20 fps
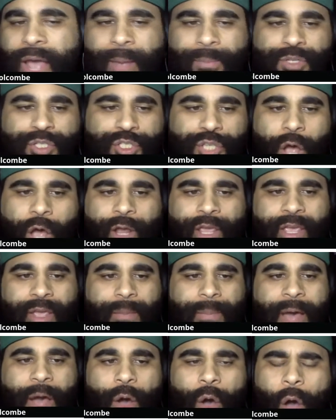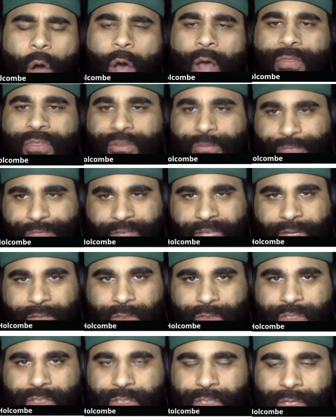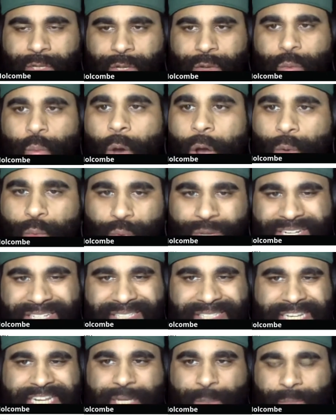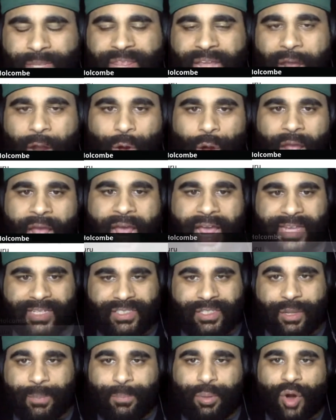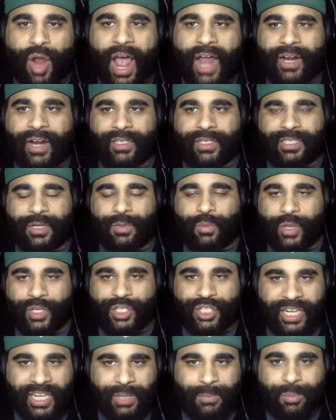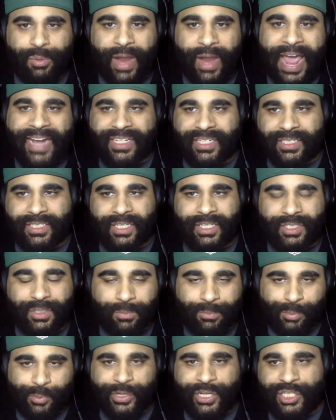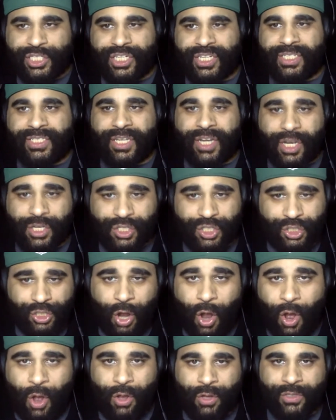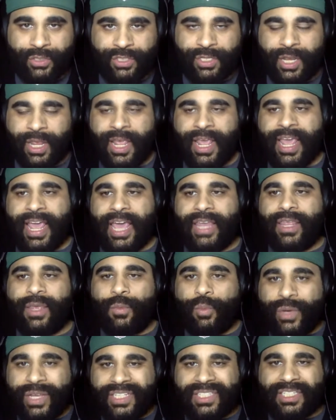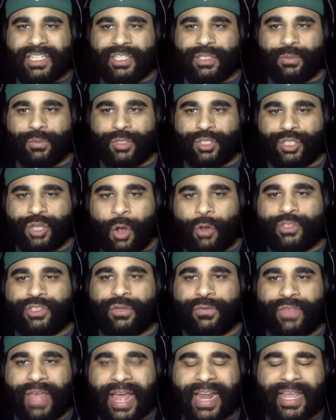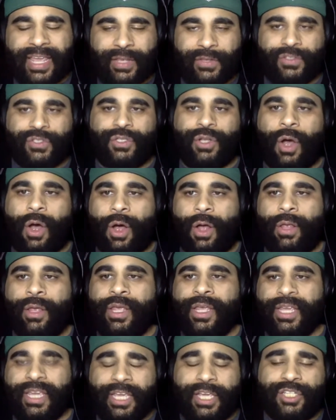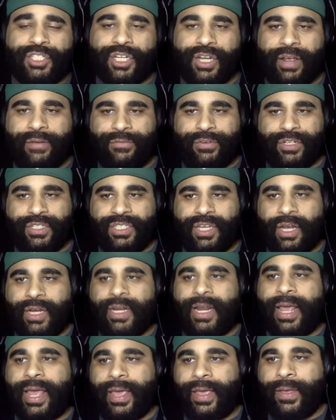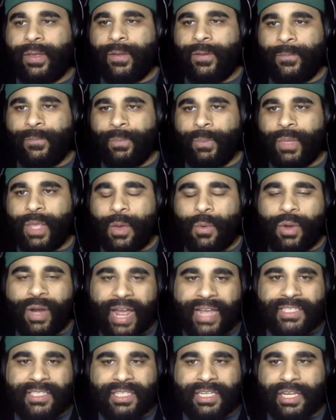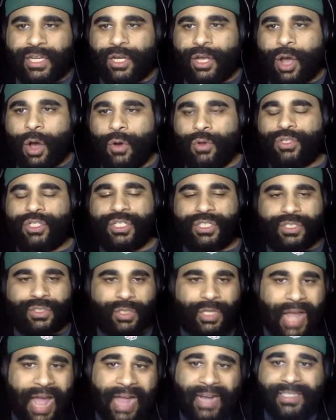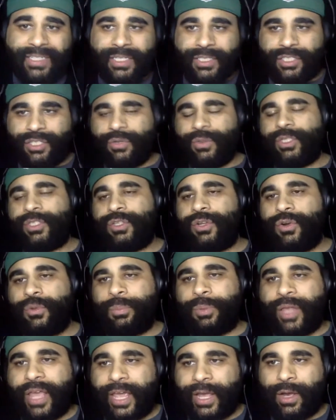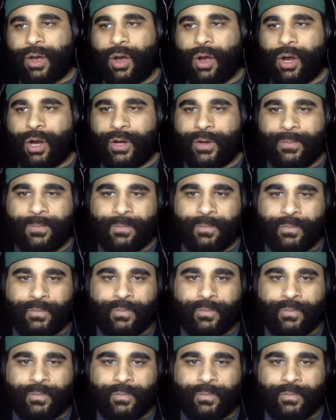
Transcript: I'm just talking about on the field, what we see with our eyes, the product in which he practices and preaches and installs. And then we see the results of that install each and every Sunday. And what I see, a coach is locked into his little play card,